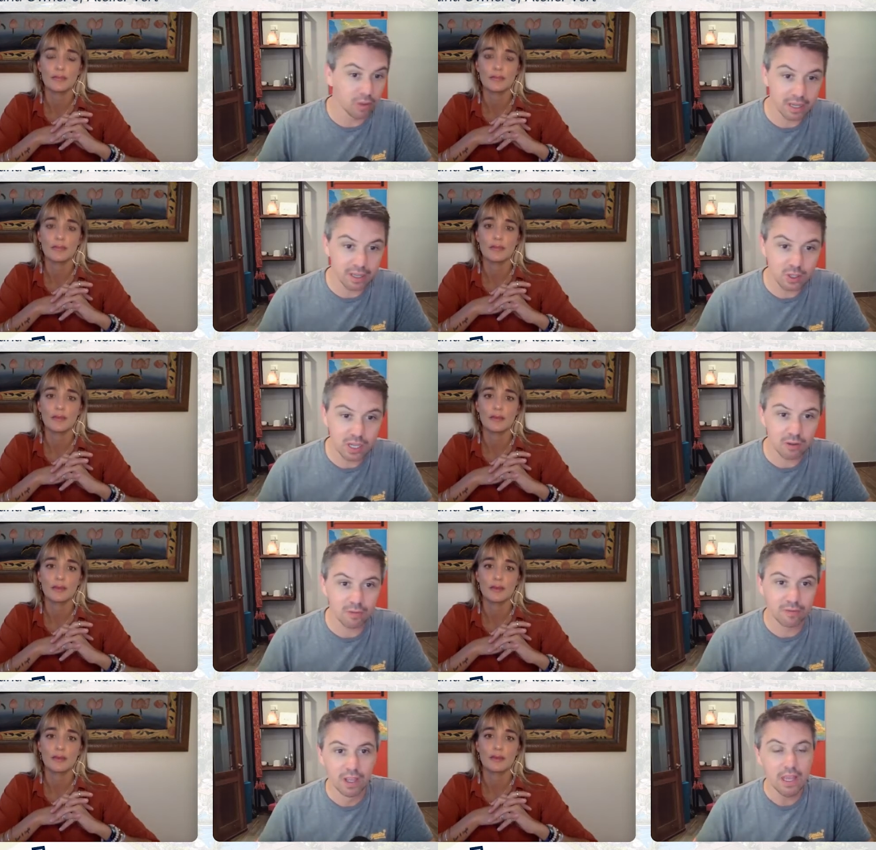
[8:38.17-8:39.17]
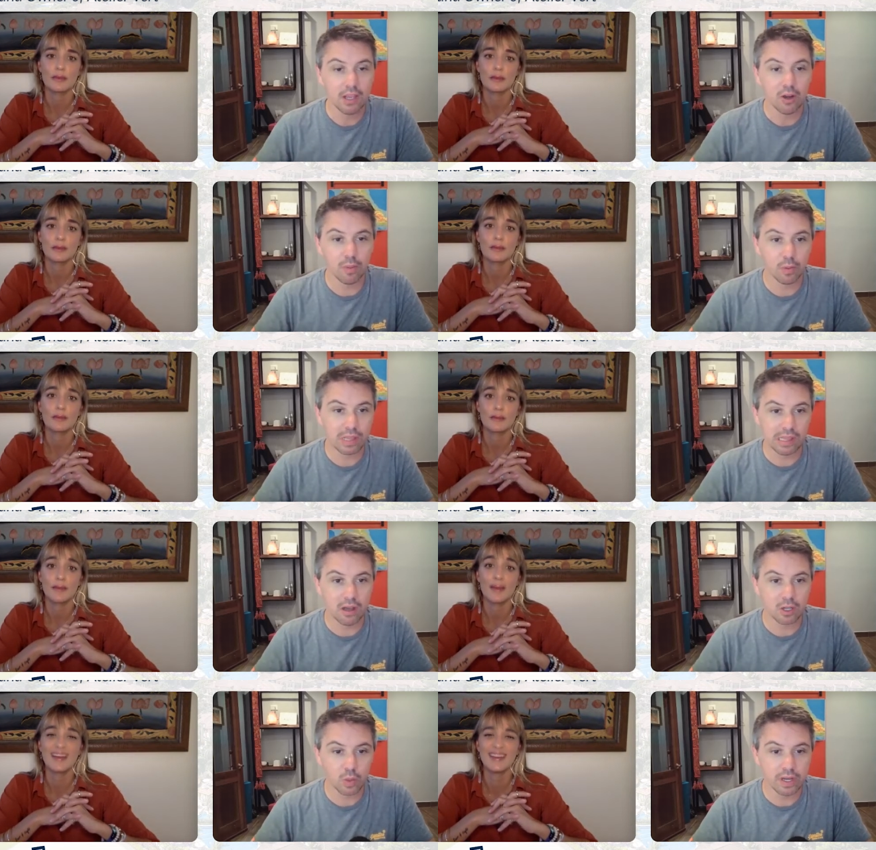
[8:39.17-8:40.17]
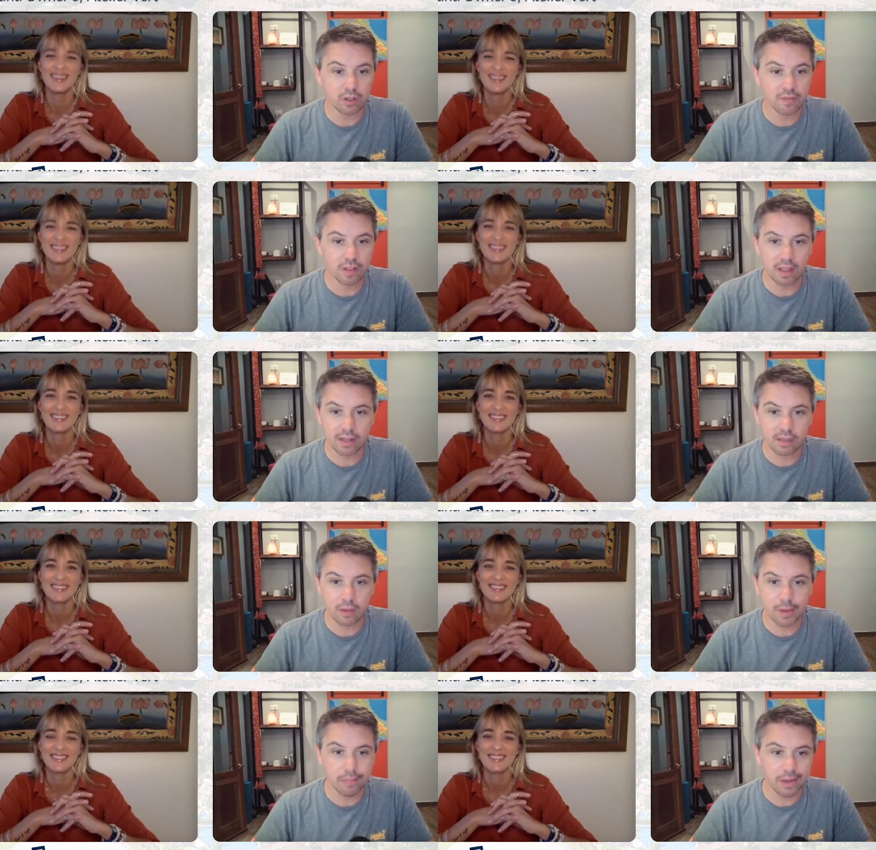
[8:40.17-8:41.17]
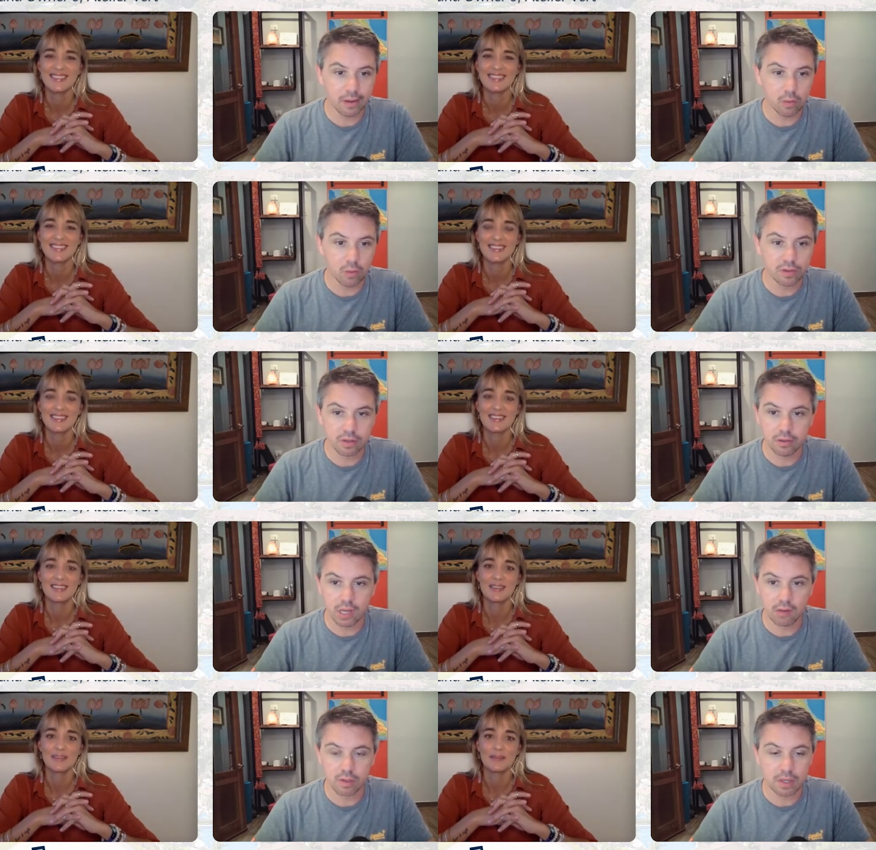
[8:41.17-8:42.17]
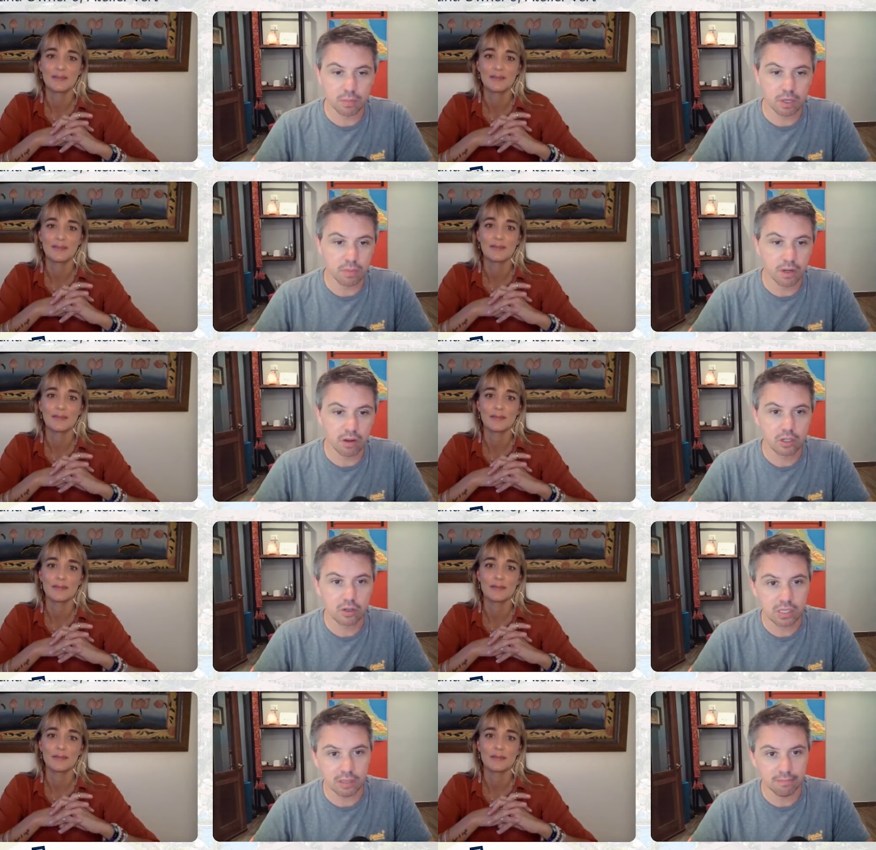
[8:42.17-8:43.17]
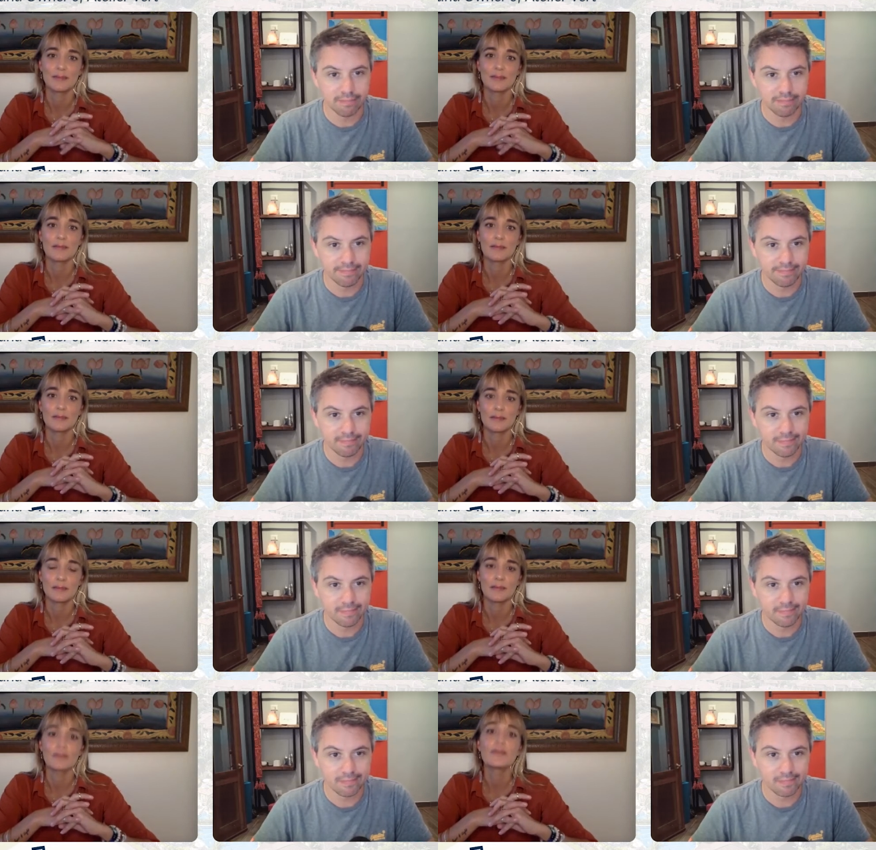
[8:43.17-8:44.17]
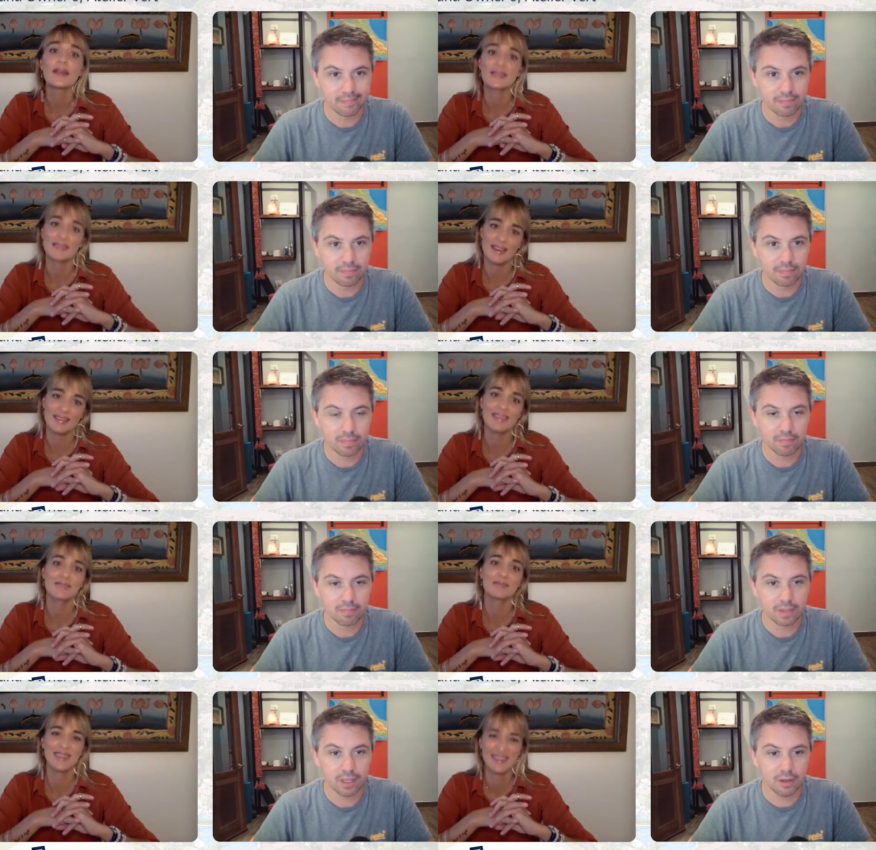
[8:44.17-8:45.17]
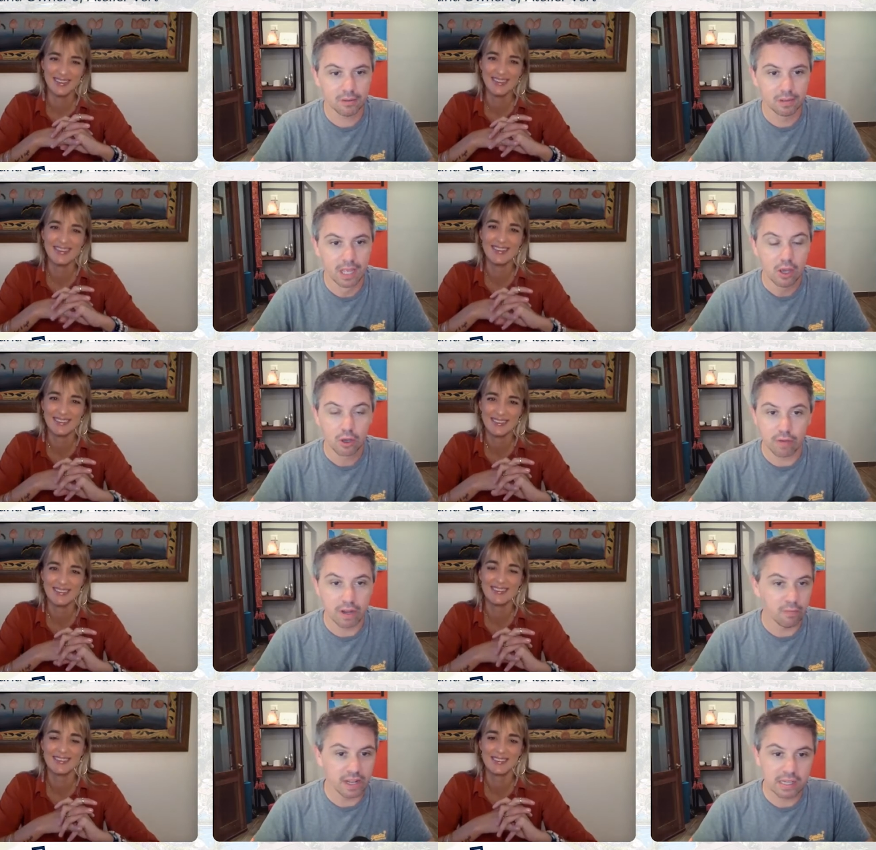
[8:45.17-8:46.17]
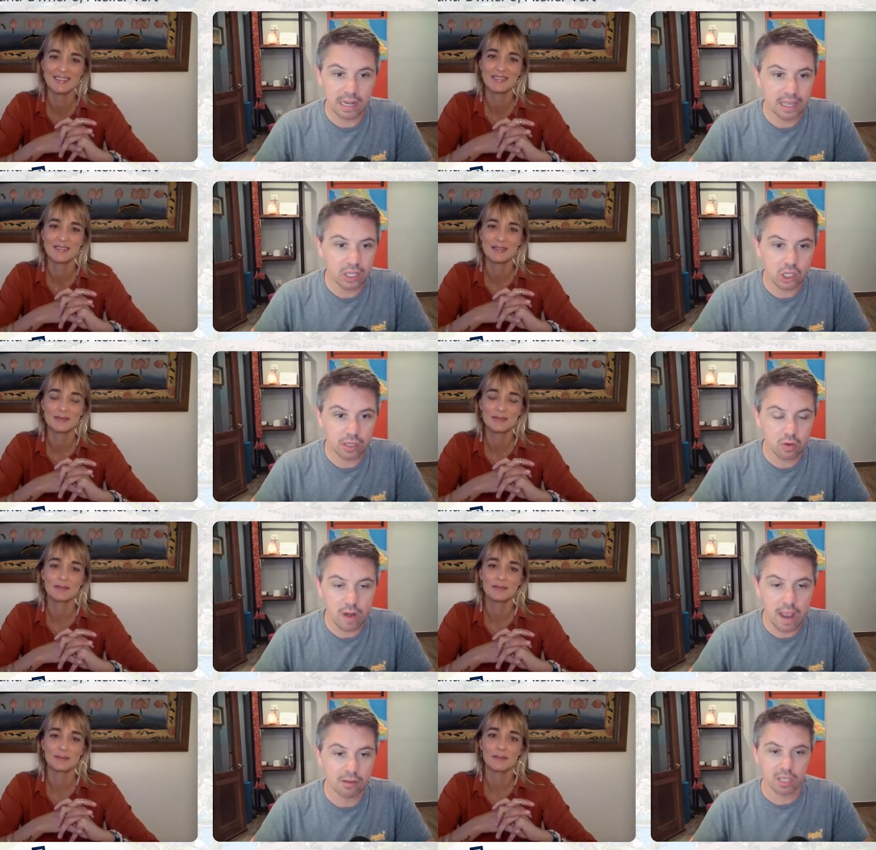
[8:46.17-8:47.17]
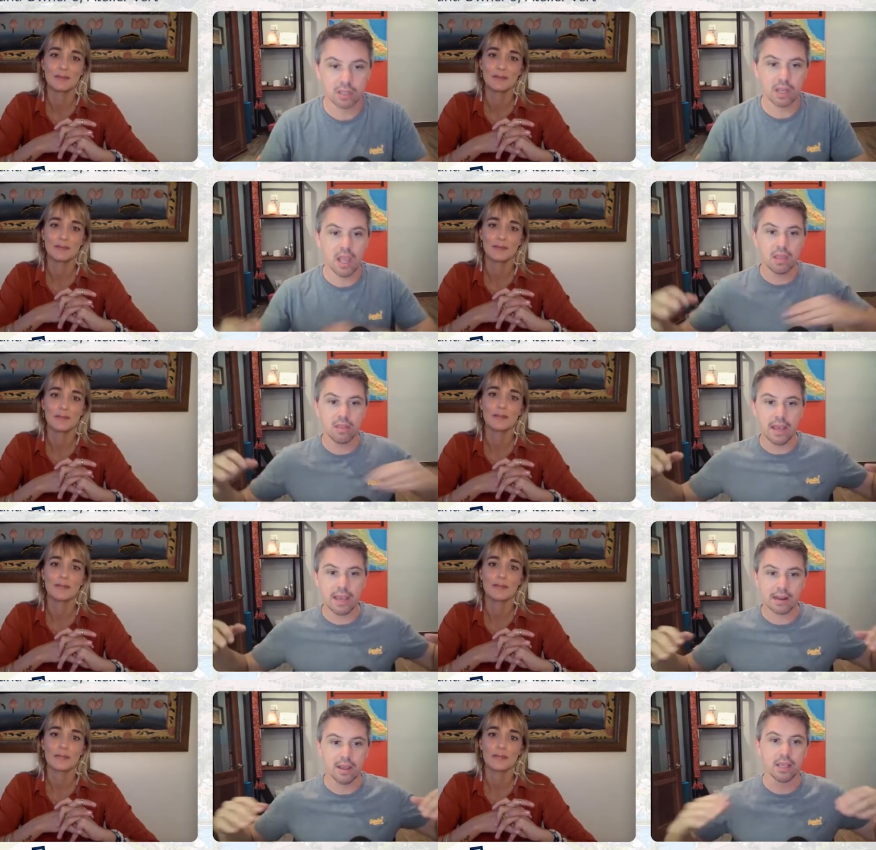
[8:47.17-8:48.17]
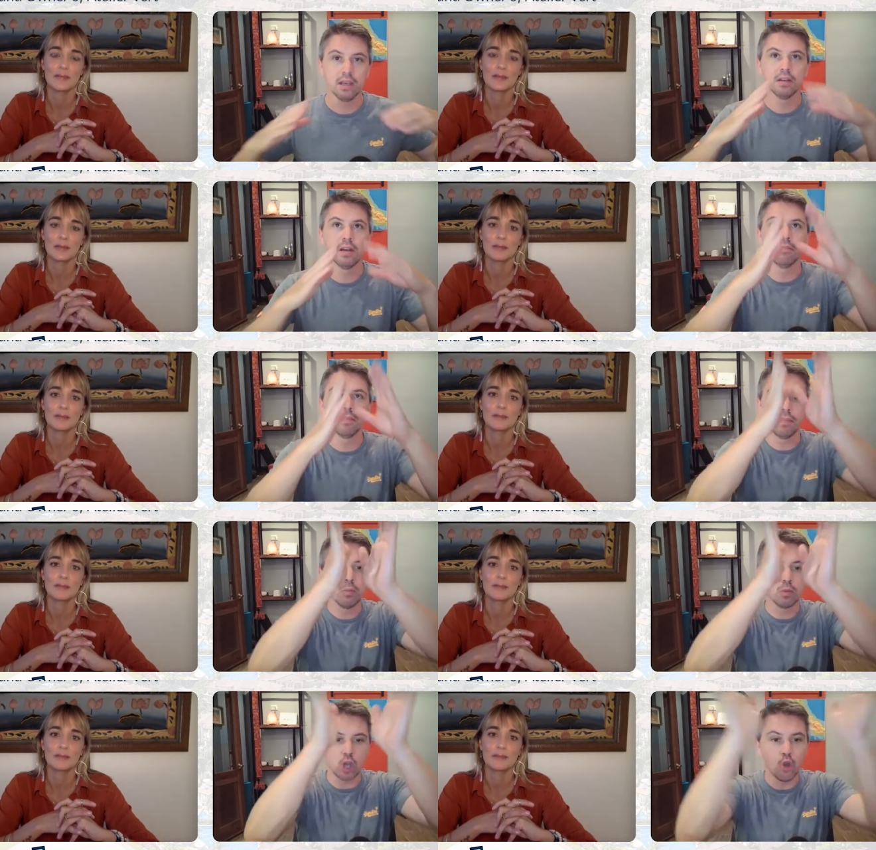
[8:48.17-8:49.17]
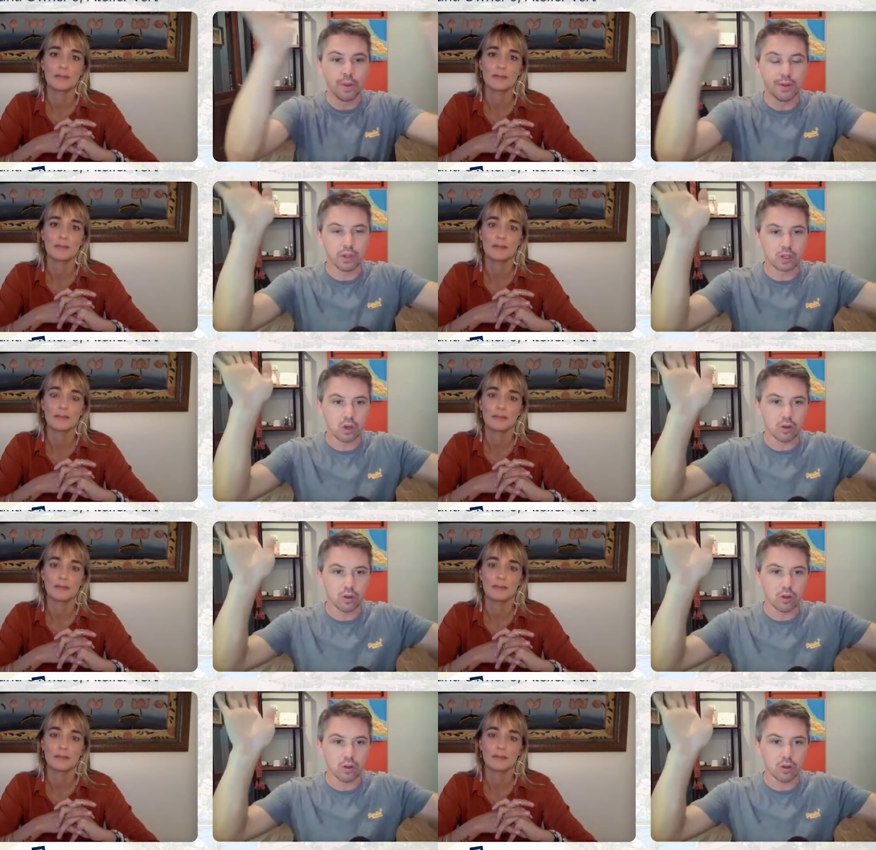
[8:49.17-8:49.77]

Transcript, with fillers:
Speaker 1: like yourself you know but with large windows for light to come in meaning also you don't spend as much money on electricity
Speaker 2: exactly you
Speaker 1: know great ventilation i saw a house the other day that had like um it was open at the